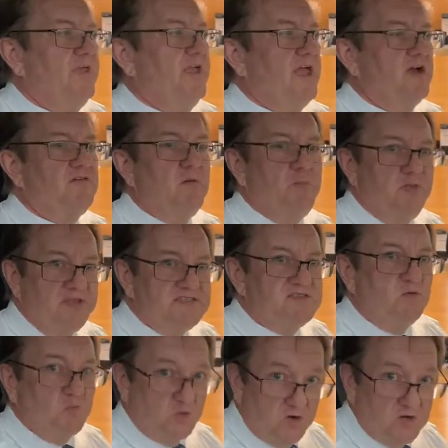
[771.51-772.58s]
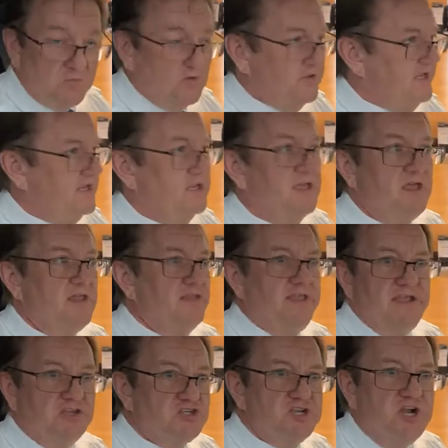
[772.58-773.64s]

They have a place at work where they can